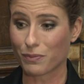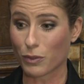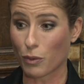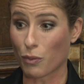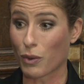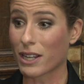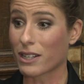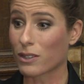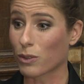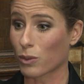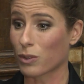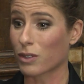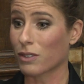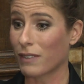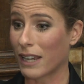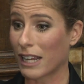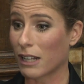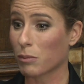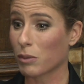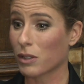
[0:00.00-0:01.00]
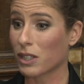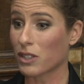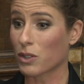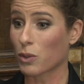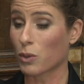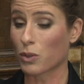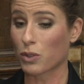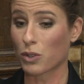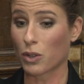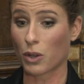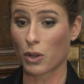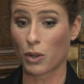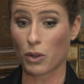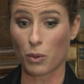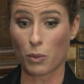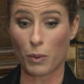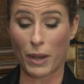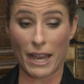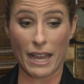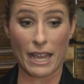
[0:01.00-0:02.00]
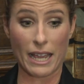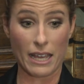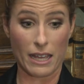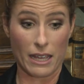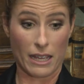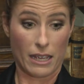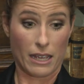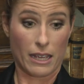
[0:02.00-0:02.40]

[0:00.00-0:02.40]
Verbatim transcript: resource available is also the way